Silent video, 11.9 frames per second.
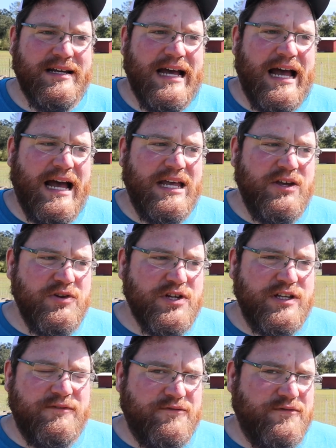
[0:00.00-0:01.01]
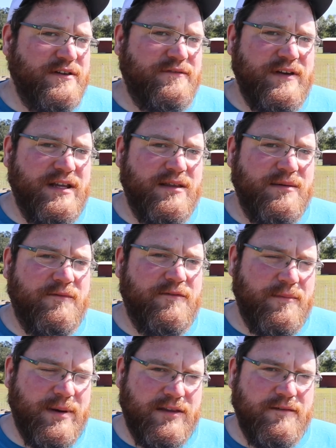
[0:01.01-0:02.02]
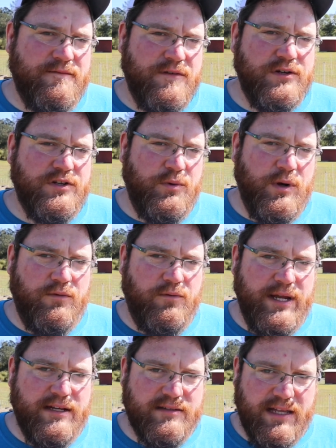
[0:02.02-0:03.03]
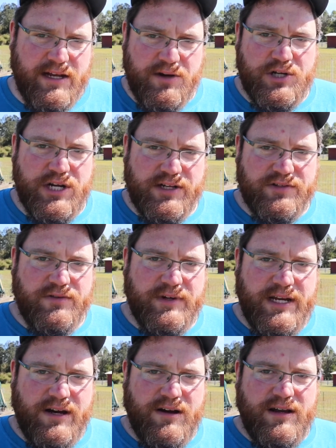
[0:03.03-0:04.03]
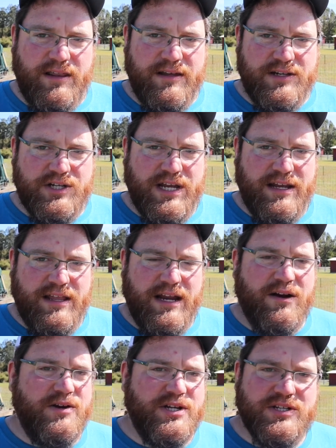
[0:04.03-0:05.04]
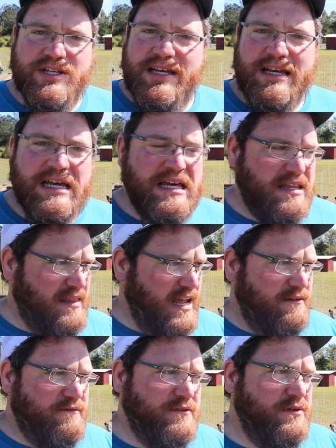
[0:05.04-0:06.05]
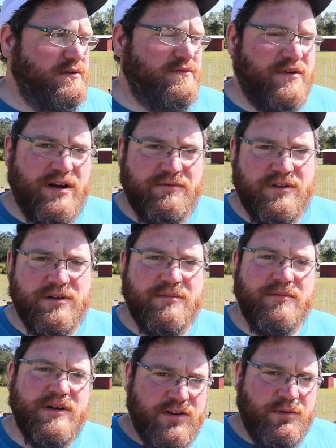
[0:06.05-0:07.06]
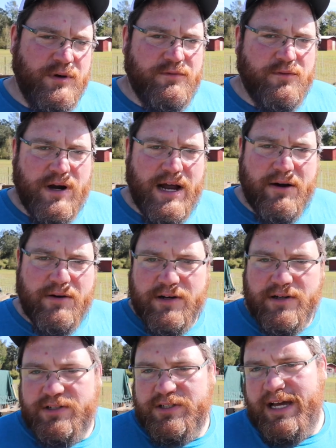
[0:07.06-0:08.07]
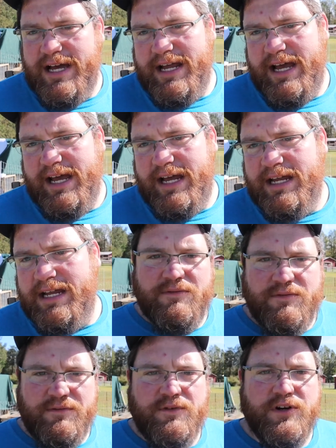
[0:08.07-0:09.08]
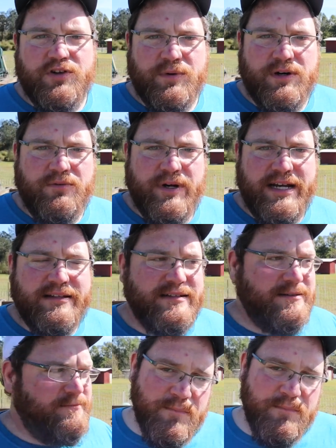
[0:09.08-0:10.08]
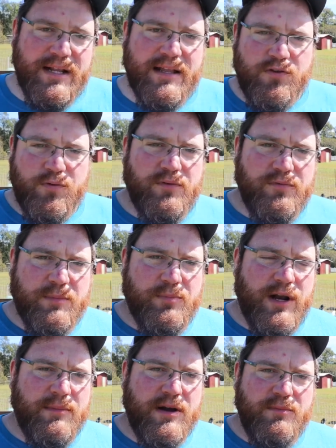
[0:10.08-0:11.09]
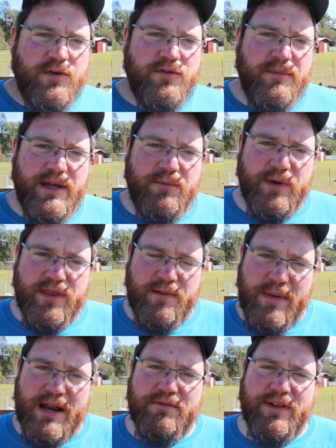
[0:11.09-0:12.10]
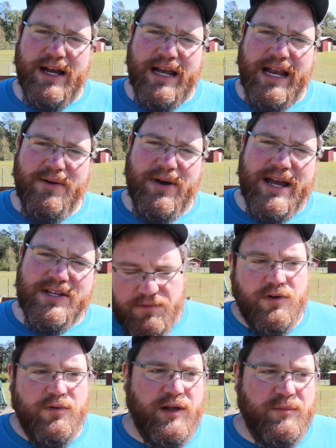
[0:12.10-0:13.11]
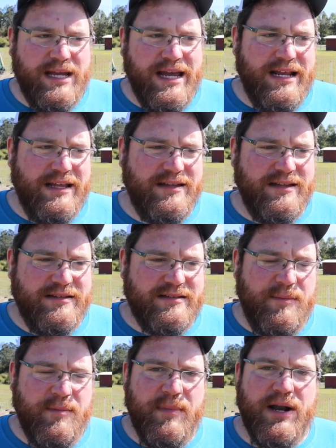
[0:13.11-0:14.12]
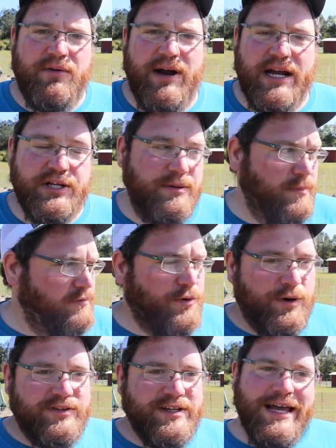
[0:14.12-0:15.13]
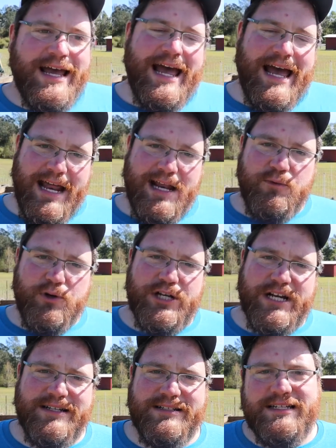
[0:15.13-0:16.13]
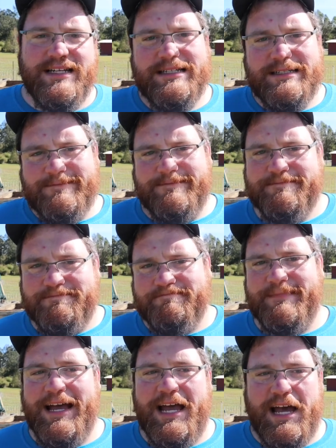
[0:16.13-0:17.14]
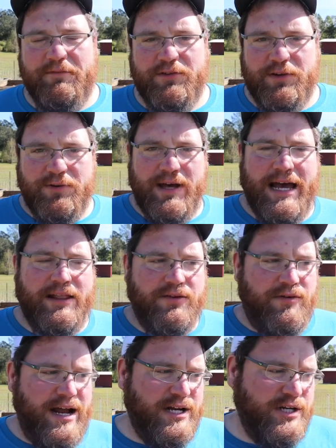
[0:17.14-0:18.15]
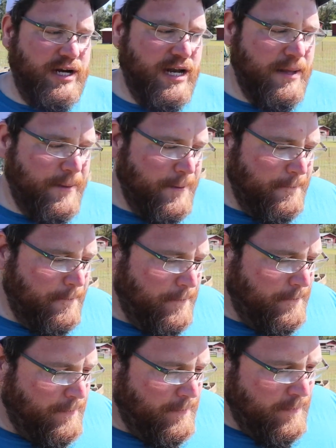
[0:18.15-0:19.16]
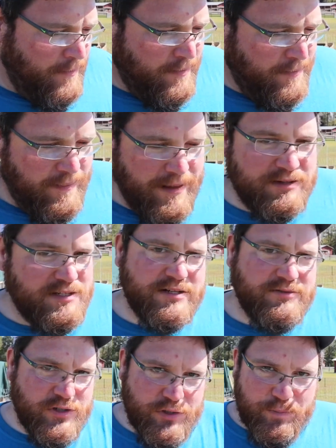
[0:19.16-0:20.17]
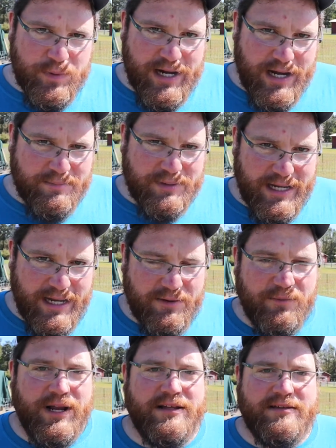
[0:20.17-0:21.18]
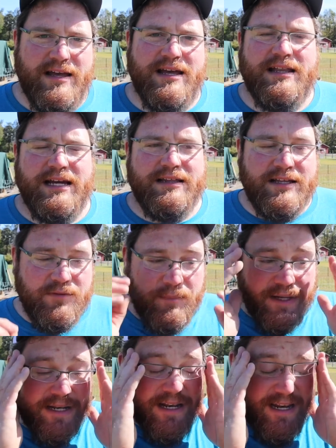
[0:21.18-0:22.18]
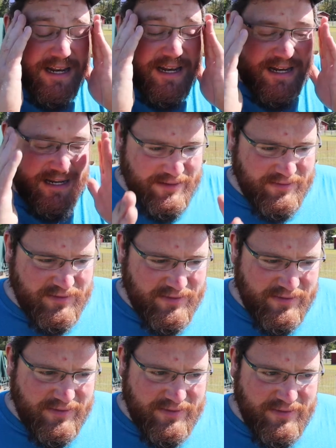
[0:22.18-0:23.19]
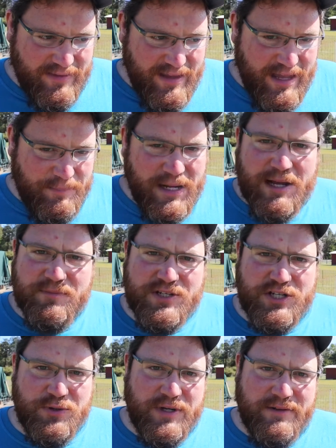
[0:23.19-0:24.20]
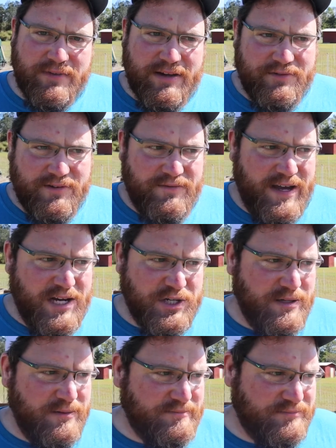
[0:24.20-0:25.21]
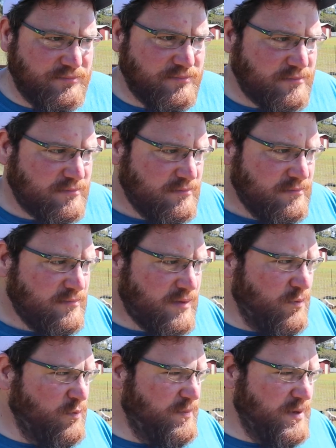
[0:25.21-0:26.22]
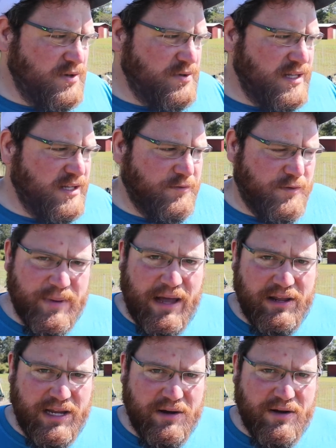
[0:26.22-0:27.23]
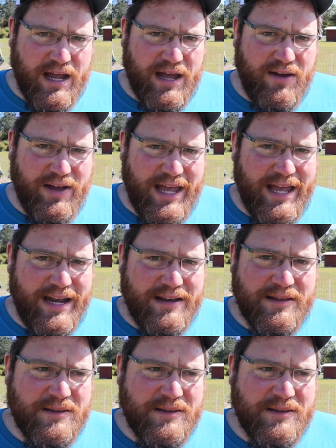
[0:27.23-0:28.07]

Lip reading: I usually free feed them for about the first 12 weeks, like our chicks over here in the shed. They have food in front of them 24 hours a day for the first 12 weeks. But at a 12-week point, I'm going to move them in with the main flock anyway, so they'll be getting the same amount of ration. But of course, adding more chickens, I have to add the ration. Now, it sounds super complicated when I say it like this, but it becomes intuitive after a fashion. We've been doing this for about a year now, and